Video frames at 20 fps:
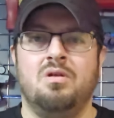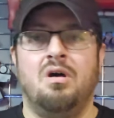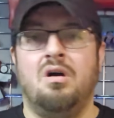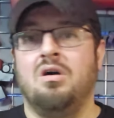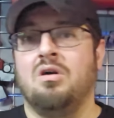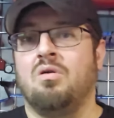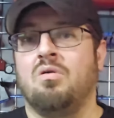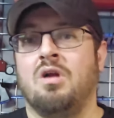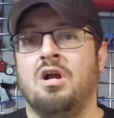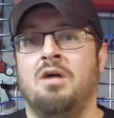
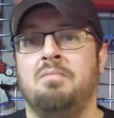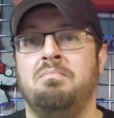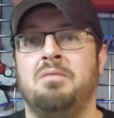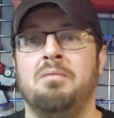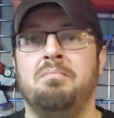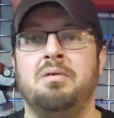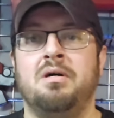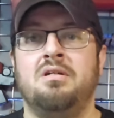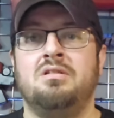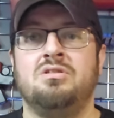oh crap,
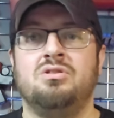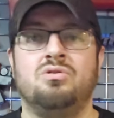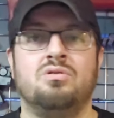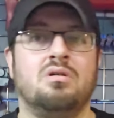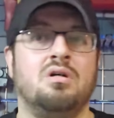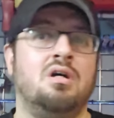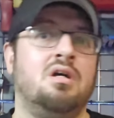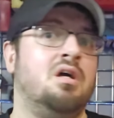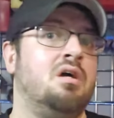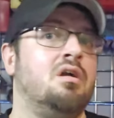my pen's
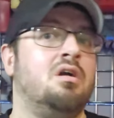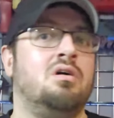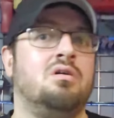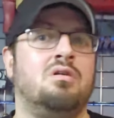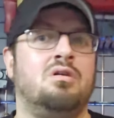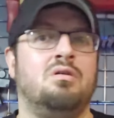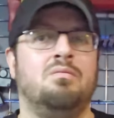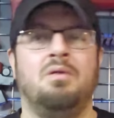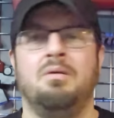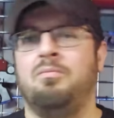dry,
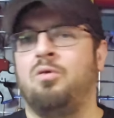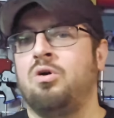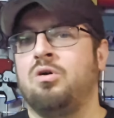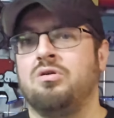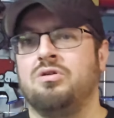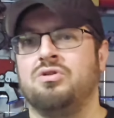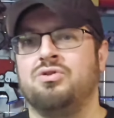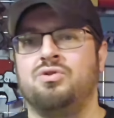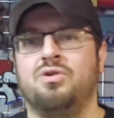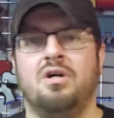or my
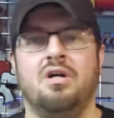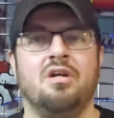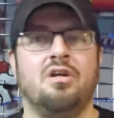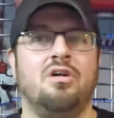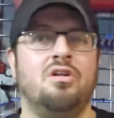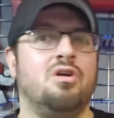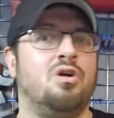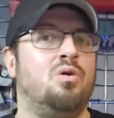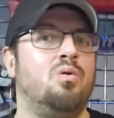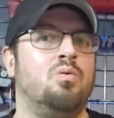marker's dry, I
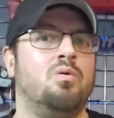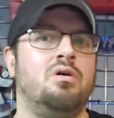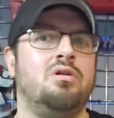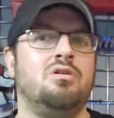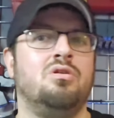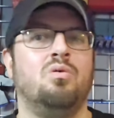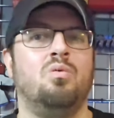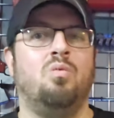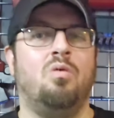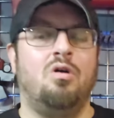got to go run
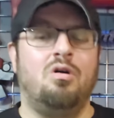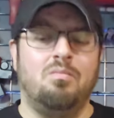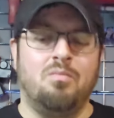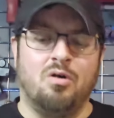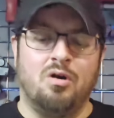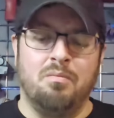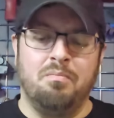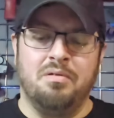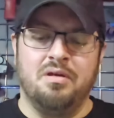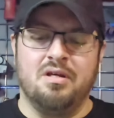to
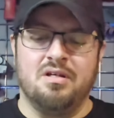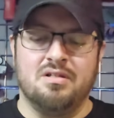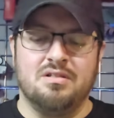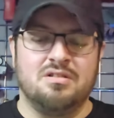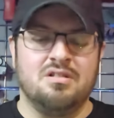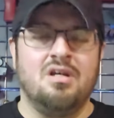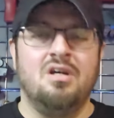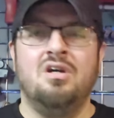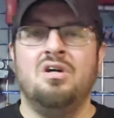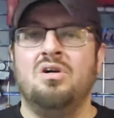Walmart.
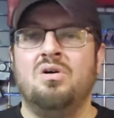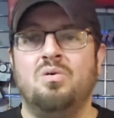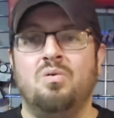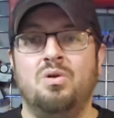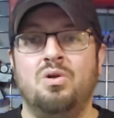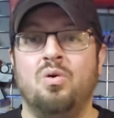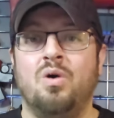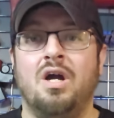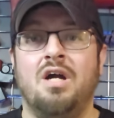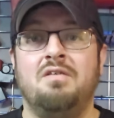Because
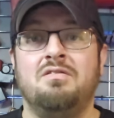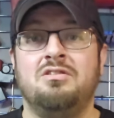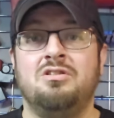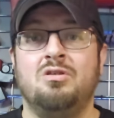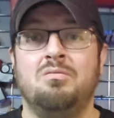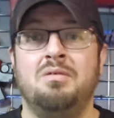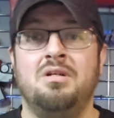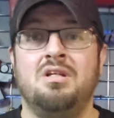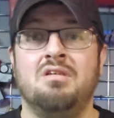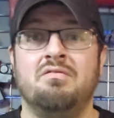when you have
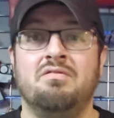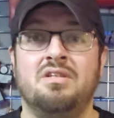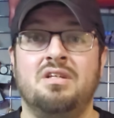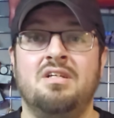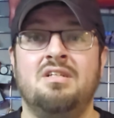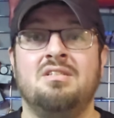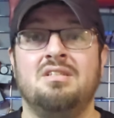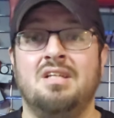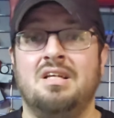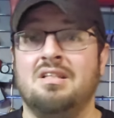so many of
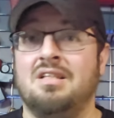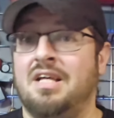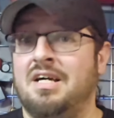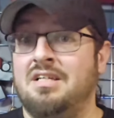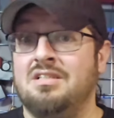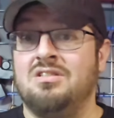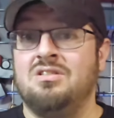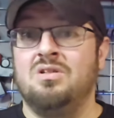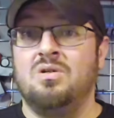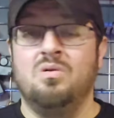these and they
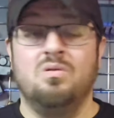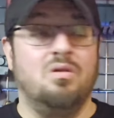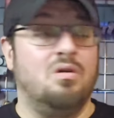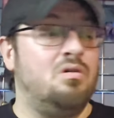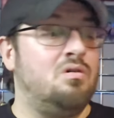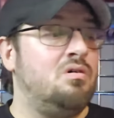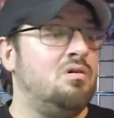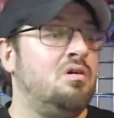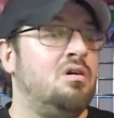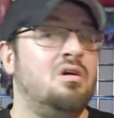last so
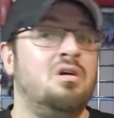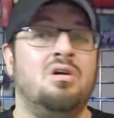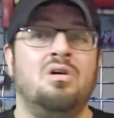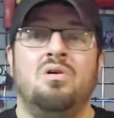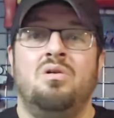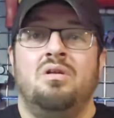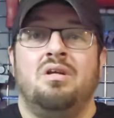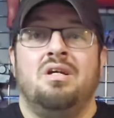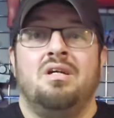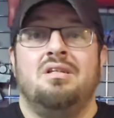long,
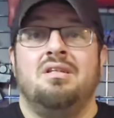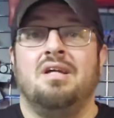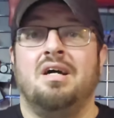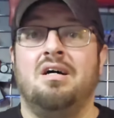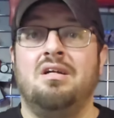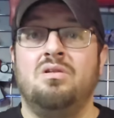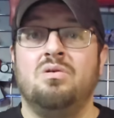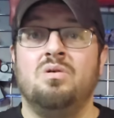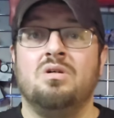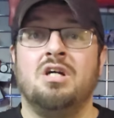when you get
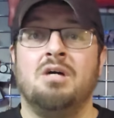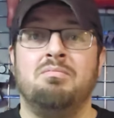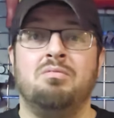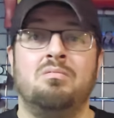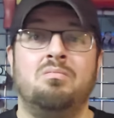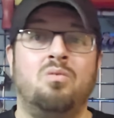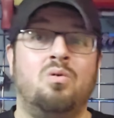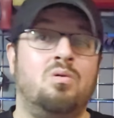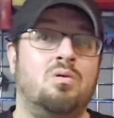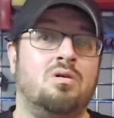down to a
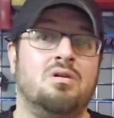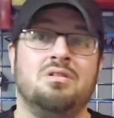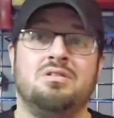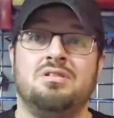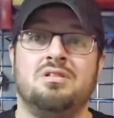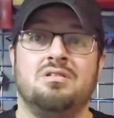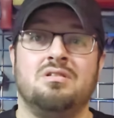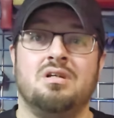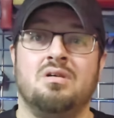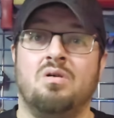couple more, it's
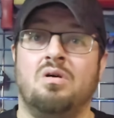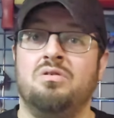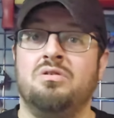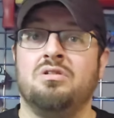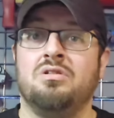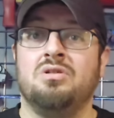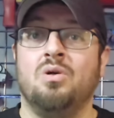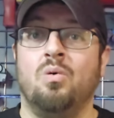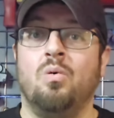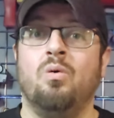just like, I'll
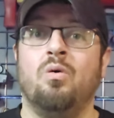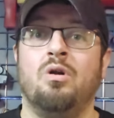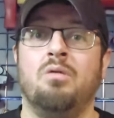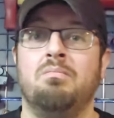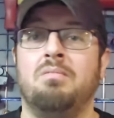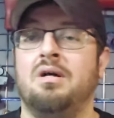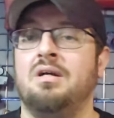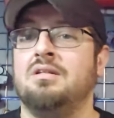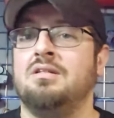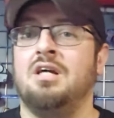just order it
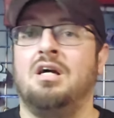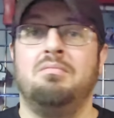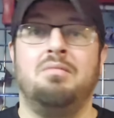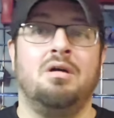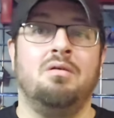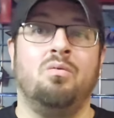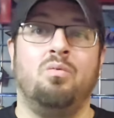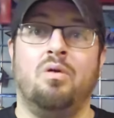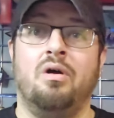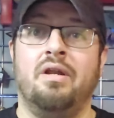by the time
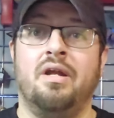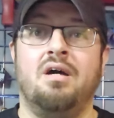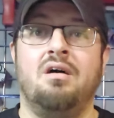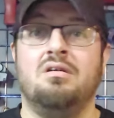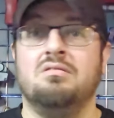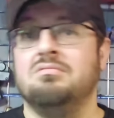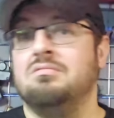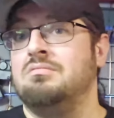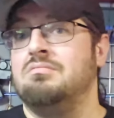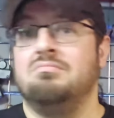I run
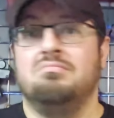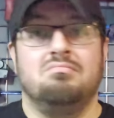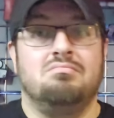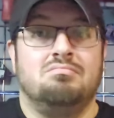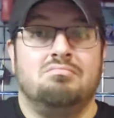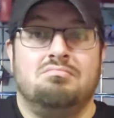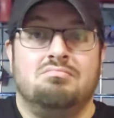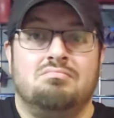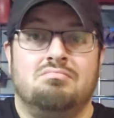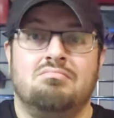out,
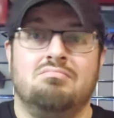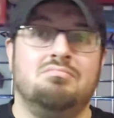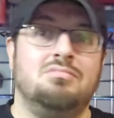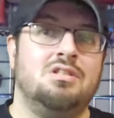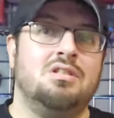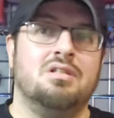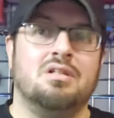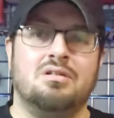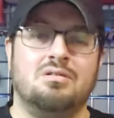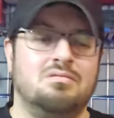
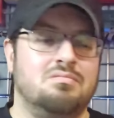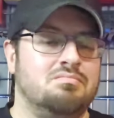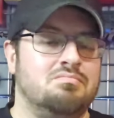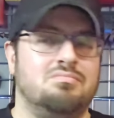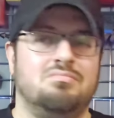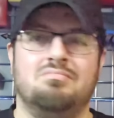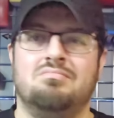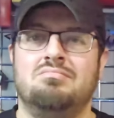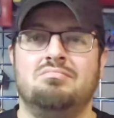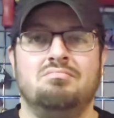you know,
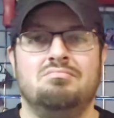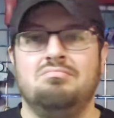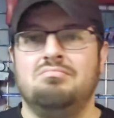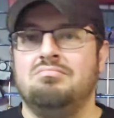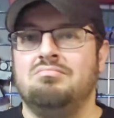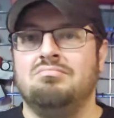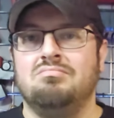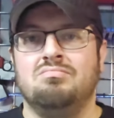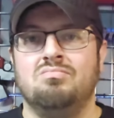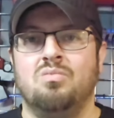
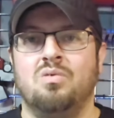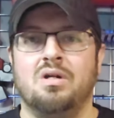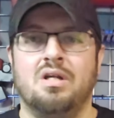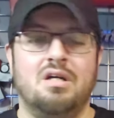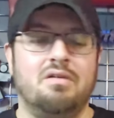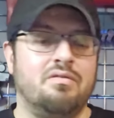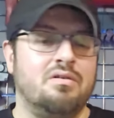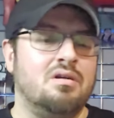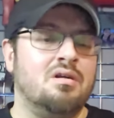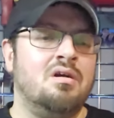
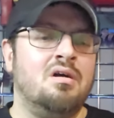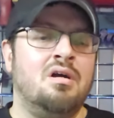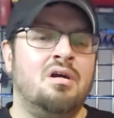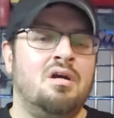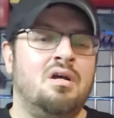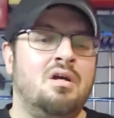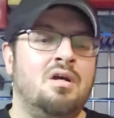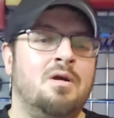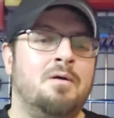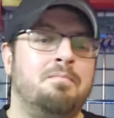whatever.
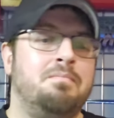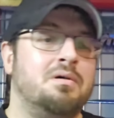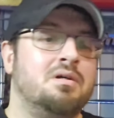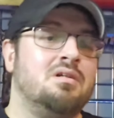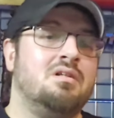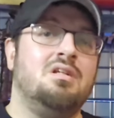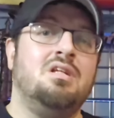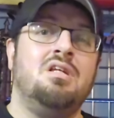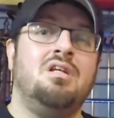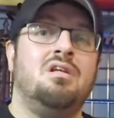
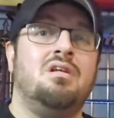But